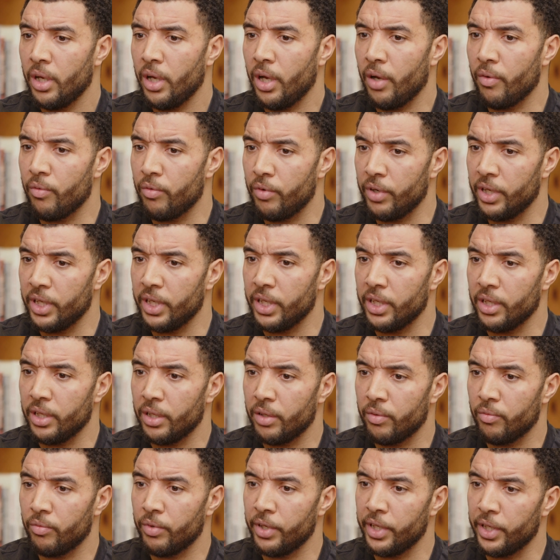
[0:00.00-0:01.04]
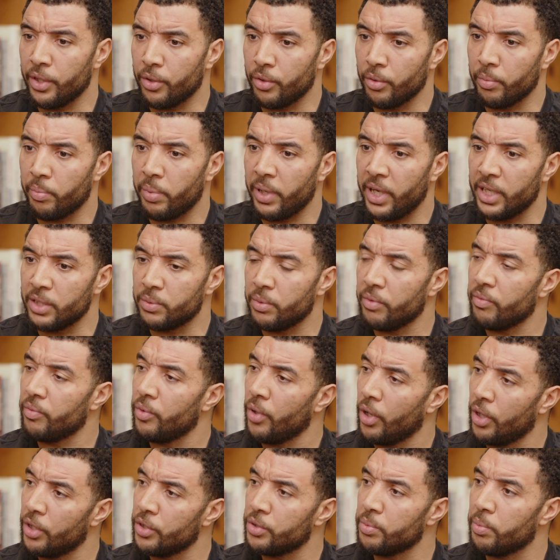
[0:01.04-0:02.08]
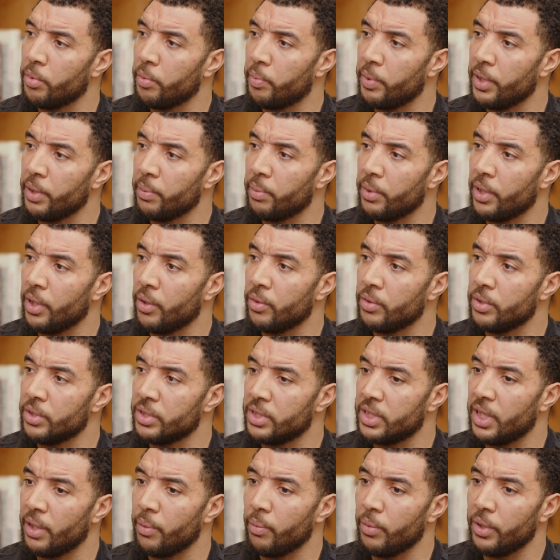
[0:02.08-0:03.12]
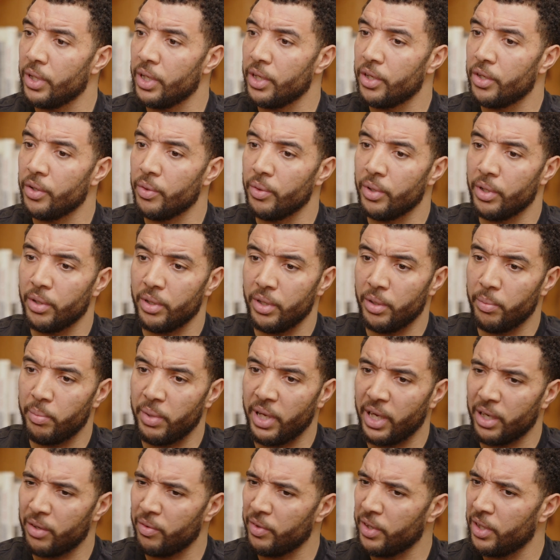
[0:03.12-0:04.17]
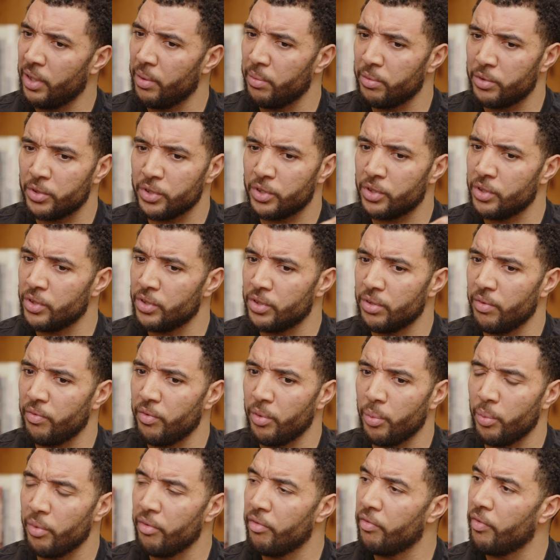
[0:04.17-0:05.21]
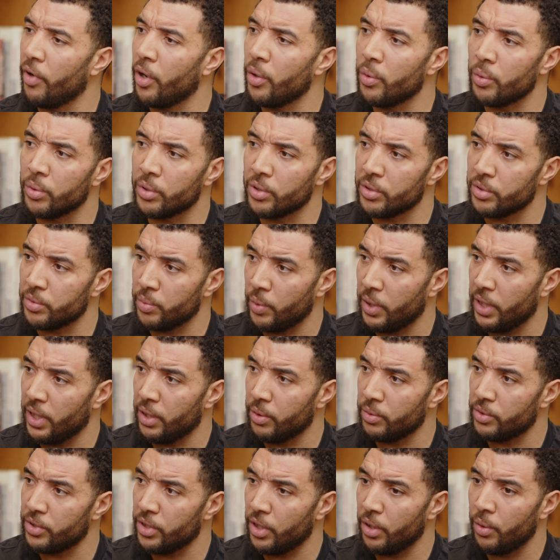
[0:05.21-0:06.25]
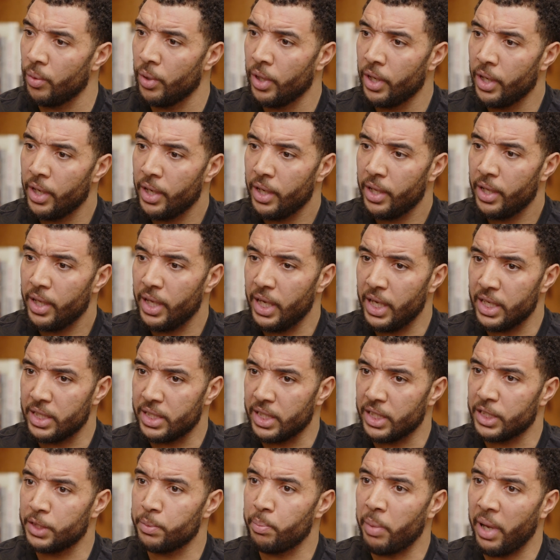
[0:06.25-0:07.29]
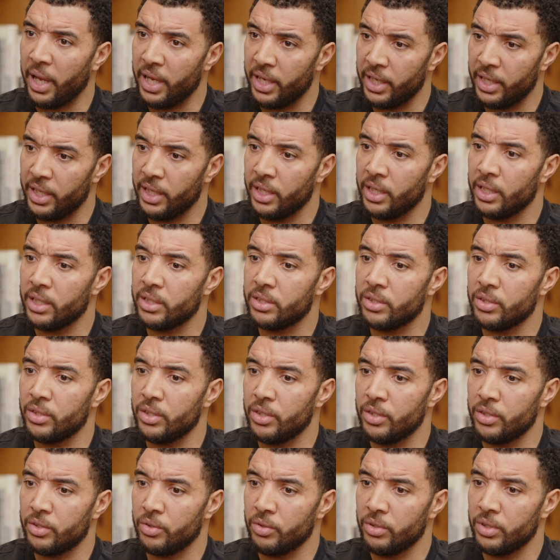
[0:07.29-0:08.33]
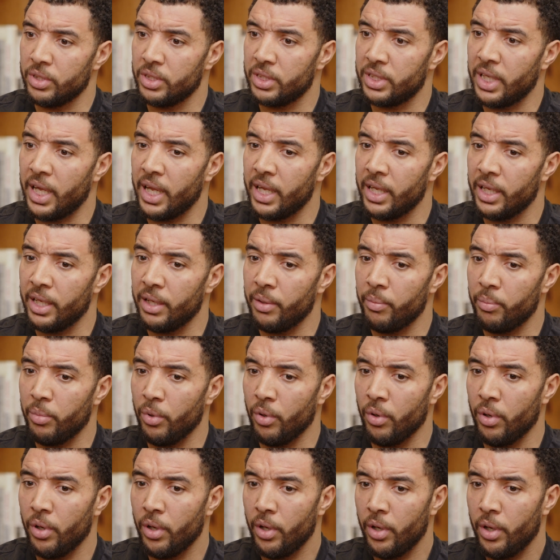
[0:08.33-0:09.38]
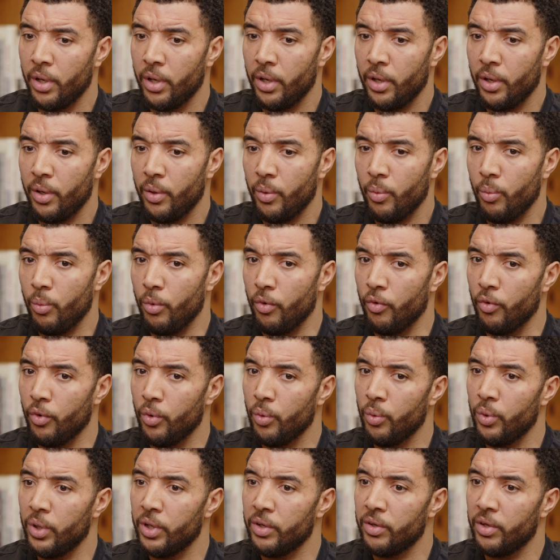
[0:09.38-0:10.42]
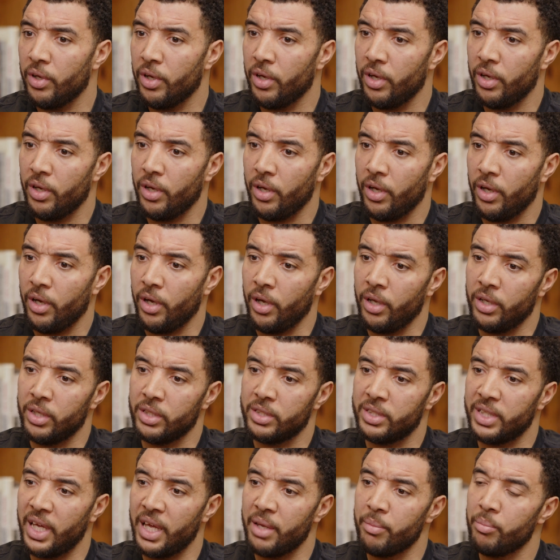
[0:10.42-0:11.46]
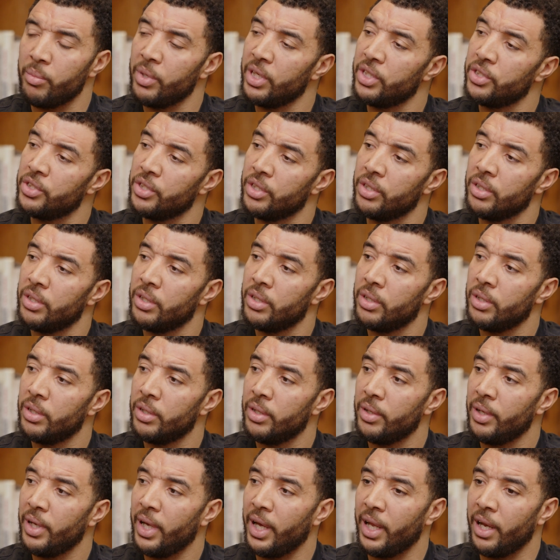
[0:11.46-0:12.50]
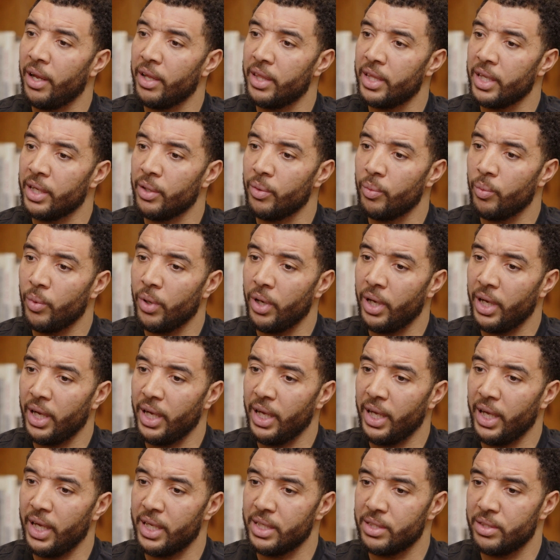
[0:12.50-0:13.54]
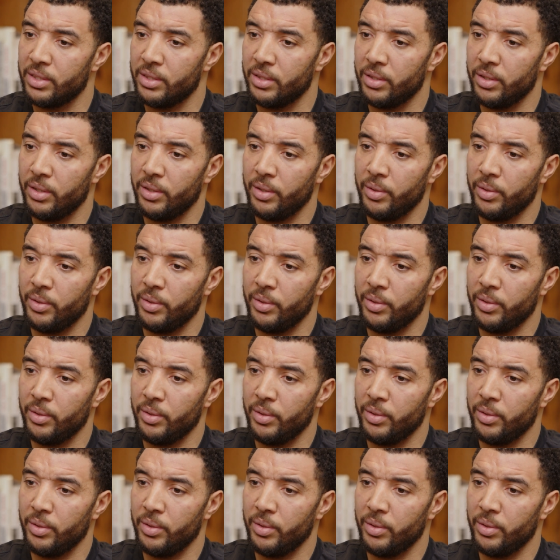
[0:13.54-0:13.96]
really, really good place with knowledgeable people that understand what they're doing. The Black Curriculum have just done something with Vogue as well. So it's expanding, it's understanding, but we're all on the same mission. And I think what gets